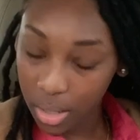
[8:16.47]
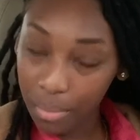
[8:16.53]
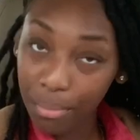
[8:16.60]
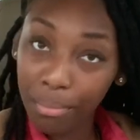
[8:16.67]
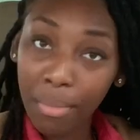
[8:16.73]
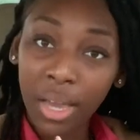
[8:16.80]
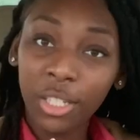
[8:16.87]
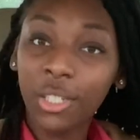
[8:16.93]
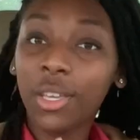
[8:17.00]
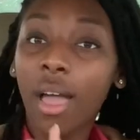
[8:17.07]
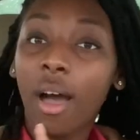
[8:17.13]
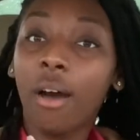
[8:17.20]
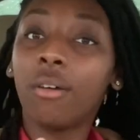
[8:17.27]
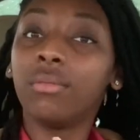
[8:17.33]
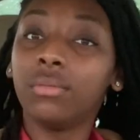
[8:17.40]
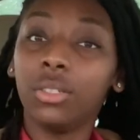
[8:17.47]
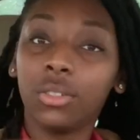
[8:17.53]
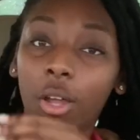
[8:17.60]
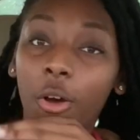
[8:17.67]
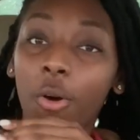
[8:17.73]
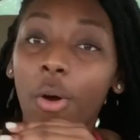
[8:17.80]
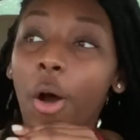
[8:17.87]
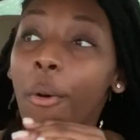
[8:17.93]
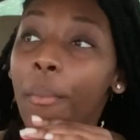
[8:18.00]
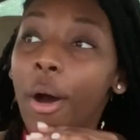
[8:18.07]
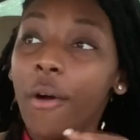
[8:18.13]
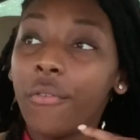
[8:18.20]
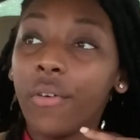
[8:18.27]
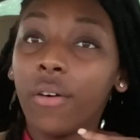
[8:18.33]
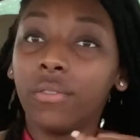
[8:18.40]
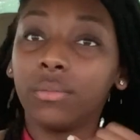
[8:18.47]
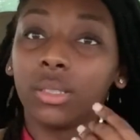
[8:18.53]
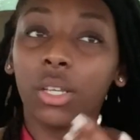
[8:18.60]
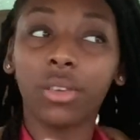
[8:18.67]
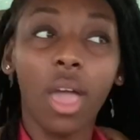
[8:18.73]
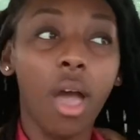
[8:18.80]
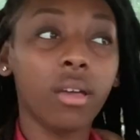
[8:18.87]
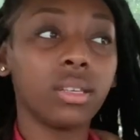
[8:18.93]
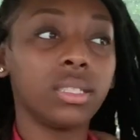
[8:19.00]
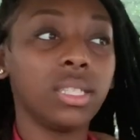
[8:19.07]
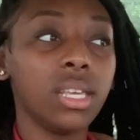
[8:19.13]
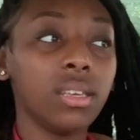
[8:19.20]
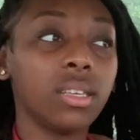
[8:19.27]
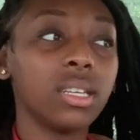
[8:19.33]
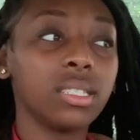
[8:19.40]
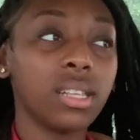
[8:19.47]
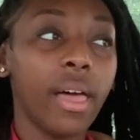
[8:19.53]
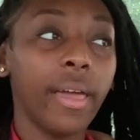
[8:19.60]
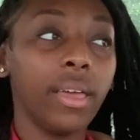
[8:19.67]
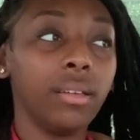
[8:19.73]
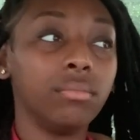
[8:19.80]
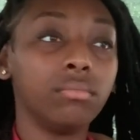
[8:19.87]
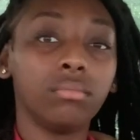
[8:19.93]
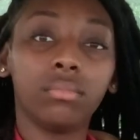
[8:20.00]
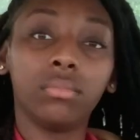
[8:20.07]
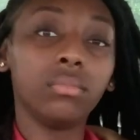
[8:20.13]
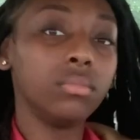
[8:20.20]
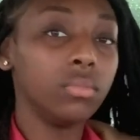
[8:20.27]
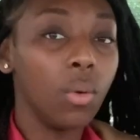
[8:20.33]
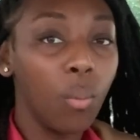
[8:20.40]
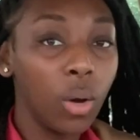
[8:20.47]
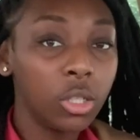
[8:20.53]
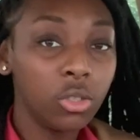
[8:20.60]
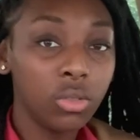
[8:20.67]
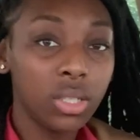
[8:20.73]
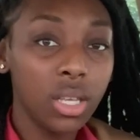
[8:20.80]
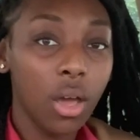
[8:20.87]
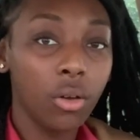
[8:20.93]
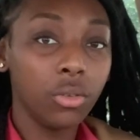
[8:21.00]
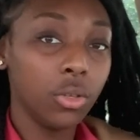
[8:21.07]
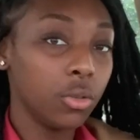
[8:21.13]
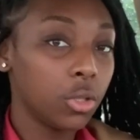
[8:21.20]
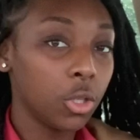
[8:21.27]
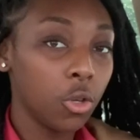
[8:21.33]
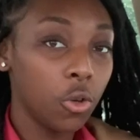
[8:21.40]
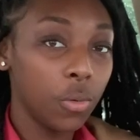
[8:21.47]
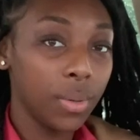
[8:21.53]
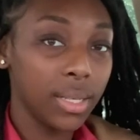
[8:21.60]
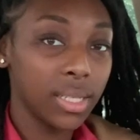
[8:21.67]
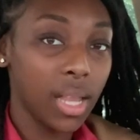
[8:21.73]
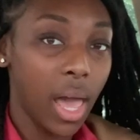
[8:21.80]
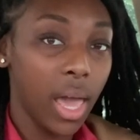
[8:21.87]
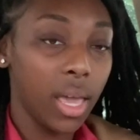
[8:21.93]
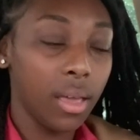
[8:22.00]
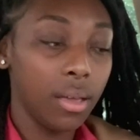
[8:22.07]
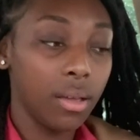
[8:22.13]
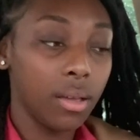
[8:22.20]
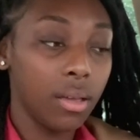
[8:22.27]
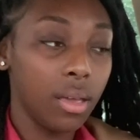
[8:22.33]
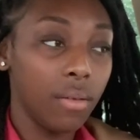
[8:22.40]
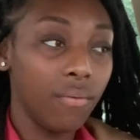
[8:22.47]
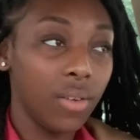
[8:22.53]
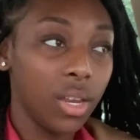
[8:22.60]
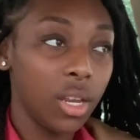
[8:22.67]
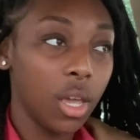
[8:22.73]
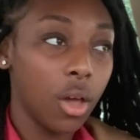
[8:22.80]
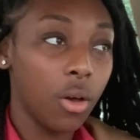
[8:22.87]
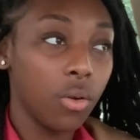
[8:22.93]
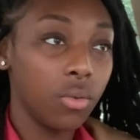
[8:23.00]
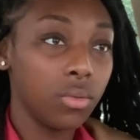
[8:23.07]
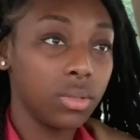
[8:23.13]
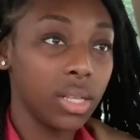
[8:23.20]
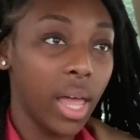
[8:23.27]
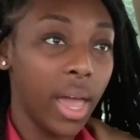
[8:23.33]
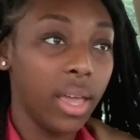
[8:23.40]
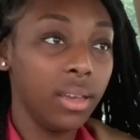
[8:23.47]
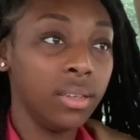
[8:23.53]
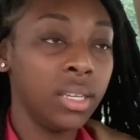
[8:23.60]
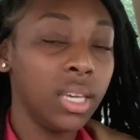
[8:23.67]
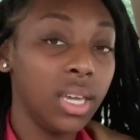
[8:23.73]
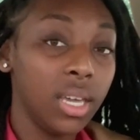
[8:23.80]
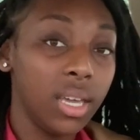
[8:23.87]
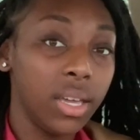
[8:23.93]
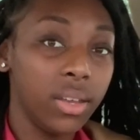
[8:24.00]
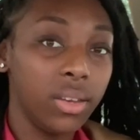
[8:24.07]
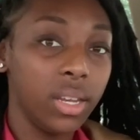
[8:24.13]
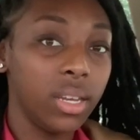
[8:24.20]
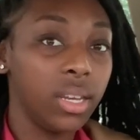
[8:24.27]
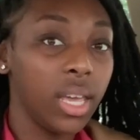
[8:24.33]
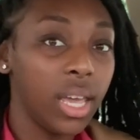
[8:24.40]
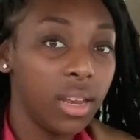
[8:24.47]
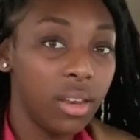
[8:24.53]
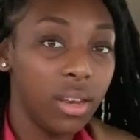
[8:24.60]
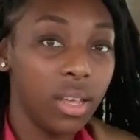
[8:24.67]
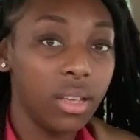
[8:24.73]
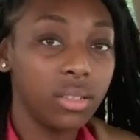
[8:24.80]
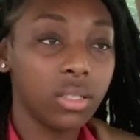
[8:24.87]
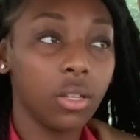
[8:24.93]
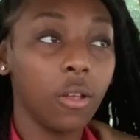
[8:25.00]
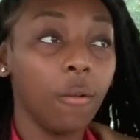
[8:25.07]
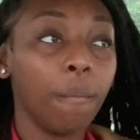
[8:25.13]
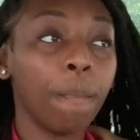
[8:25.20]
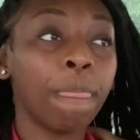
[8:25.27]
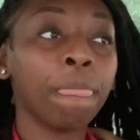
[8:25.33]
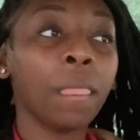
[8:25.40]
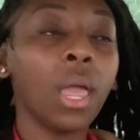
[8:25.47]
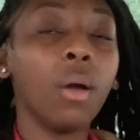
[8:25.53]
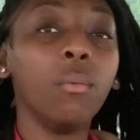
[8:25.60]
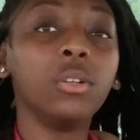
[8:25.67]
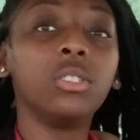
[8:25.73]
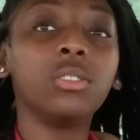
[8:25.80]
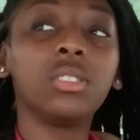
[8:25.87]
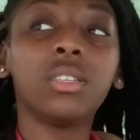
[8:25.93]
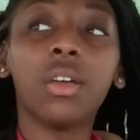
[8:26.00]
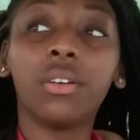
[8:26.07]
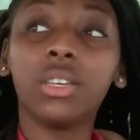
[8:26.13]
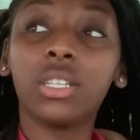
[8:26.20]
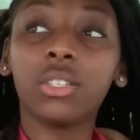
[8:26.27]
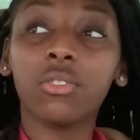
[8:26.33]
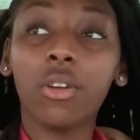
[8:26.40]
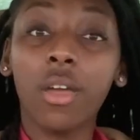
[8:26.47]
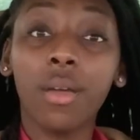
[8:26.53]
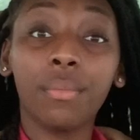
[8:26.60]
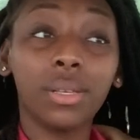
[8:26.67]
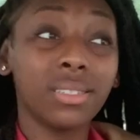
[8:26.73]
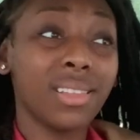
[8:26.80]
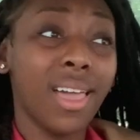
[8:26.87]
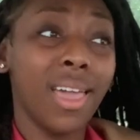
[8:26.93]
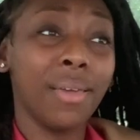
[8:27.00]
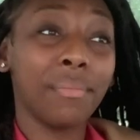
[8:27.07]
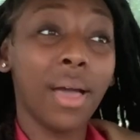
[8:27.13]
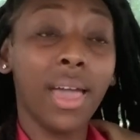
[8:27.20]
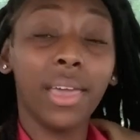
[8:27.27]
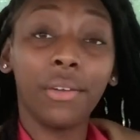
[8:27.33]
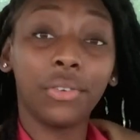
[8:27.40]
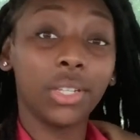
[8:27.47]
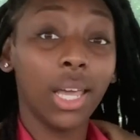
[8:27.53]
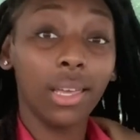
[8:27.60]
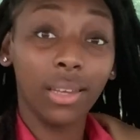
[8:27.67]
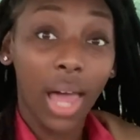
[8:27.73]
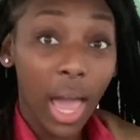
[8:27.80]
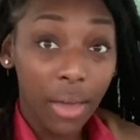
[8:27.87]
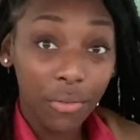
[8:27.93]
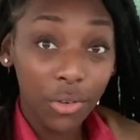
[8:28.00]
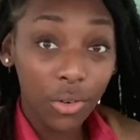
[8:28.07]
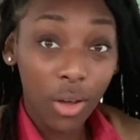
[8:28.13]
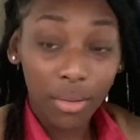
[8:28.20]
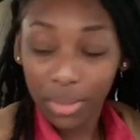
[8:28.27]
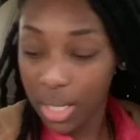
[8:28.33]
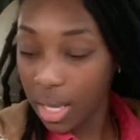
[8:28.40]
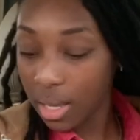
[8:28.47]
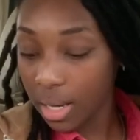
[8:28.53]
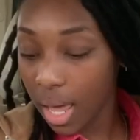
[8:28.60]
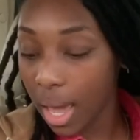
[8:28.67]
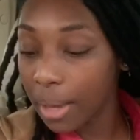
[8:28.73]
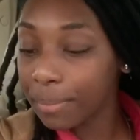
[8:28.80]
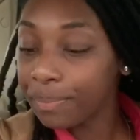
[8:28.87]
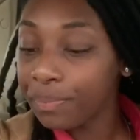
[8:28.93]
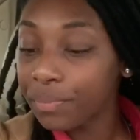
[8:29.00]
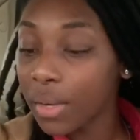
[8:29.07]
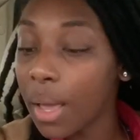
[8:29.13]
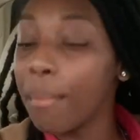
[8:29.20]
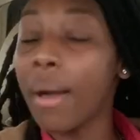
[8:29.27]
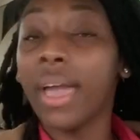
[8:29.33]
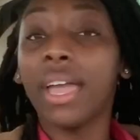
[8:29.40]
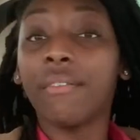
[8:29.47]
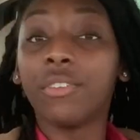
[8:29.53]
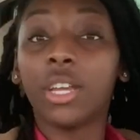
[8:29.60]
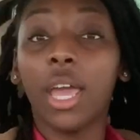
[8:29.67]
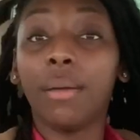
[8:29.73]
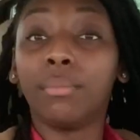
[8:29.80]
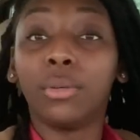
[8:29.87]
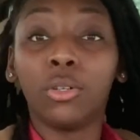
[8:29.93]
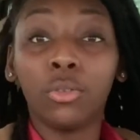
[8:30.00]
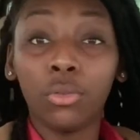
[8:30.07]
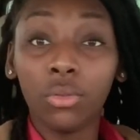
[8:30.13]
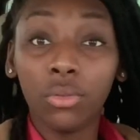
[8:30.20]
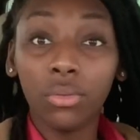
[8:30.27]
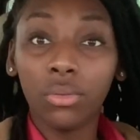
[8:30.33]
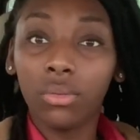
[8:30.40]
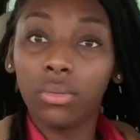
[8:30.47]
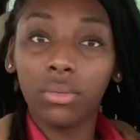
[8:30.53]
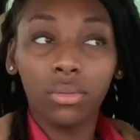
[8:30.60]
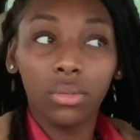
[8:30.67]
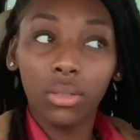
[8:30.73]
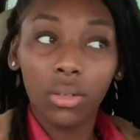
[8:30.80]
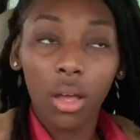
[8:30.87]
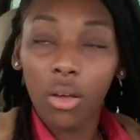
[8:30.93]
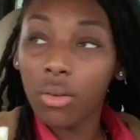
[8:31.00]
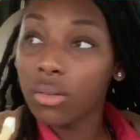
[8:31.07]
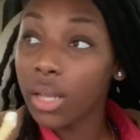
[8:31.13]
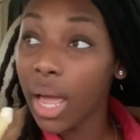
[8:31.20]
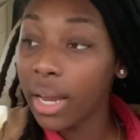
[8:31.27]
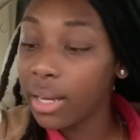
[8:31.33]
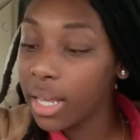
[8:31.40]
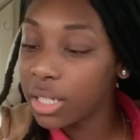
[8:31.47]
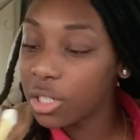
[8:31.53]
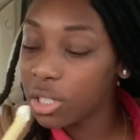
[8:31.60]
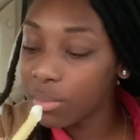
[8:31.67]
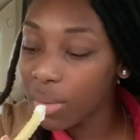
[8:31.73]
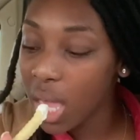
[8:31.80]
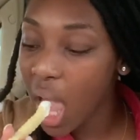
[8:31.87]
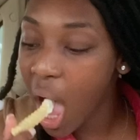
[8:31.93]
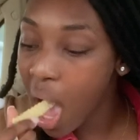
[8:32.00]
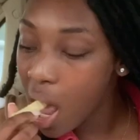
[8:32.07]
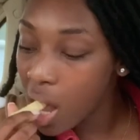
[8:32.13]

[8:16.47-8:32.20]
make sure y'all, you know, on both of them so y'all can see, because like what you see on YouTube is like videos like did and edited and stuff. What you see on Instagram is like my everyday life, you know what I'm saying? Like my everyday mood, you know, like that's just me.